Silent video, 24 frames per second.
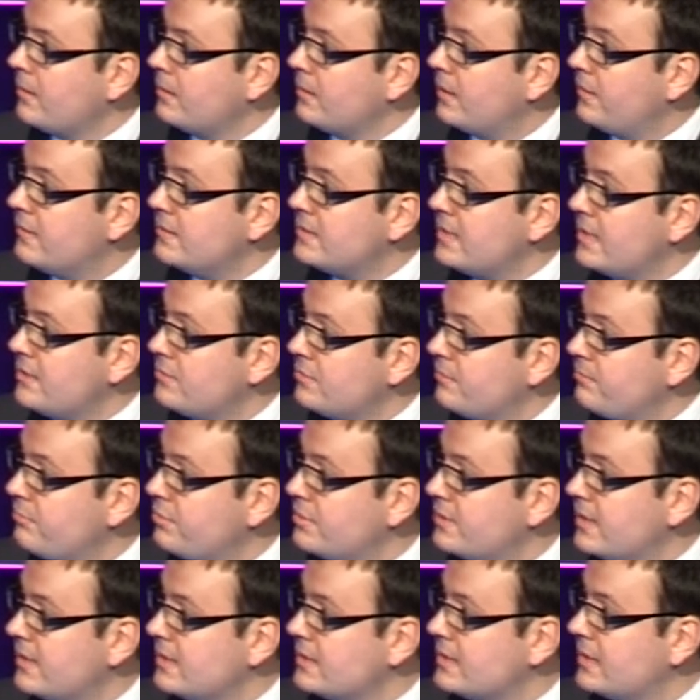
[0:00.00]
and the data I'm
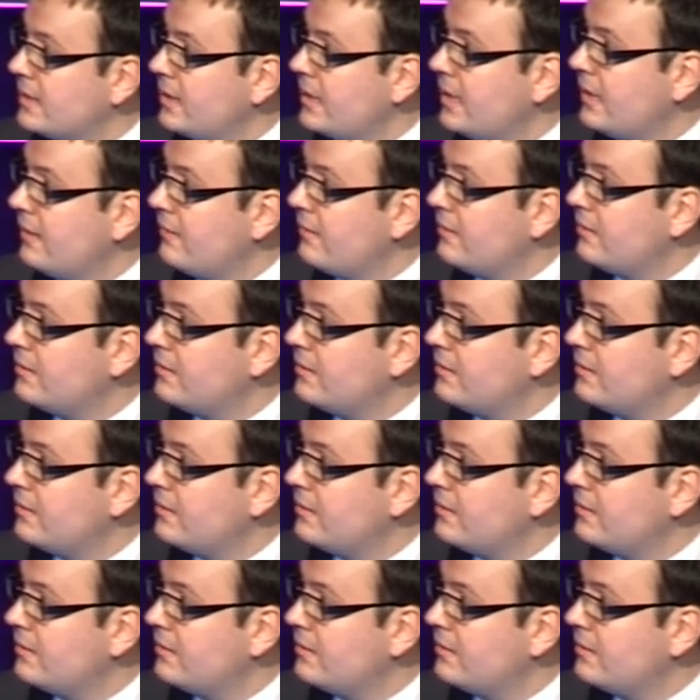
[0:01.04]
presenting here